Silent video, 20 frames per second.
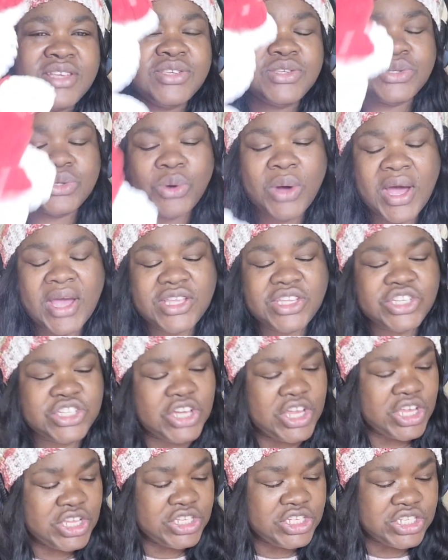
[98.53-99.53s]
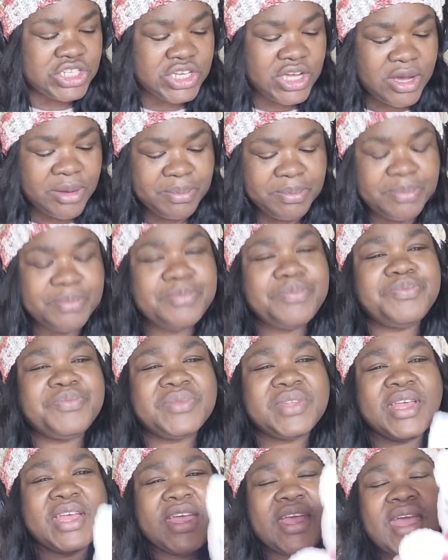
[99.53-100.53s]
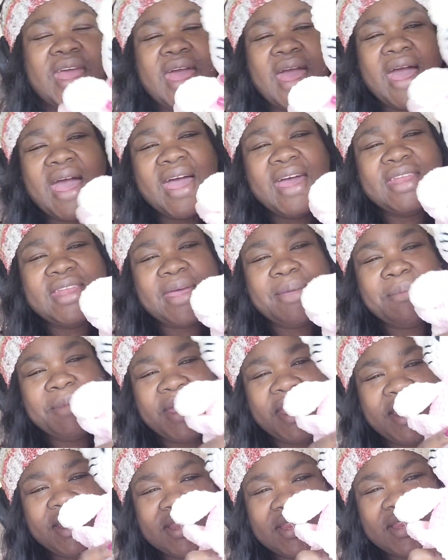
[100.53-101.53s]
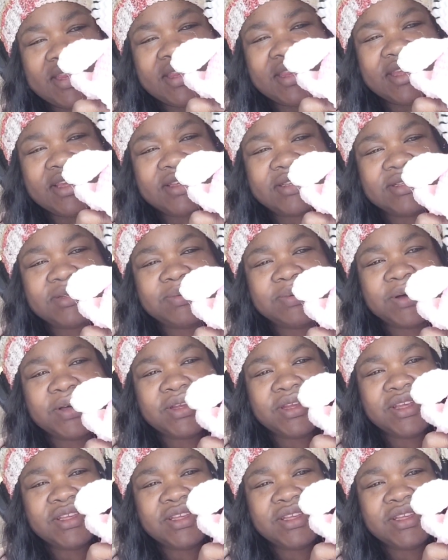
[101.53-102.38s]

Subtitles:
so I changed it up and I made this one.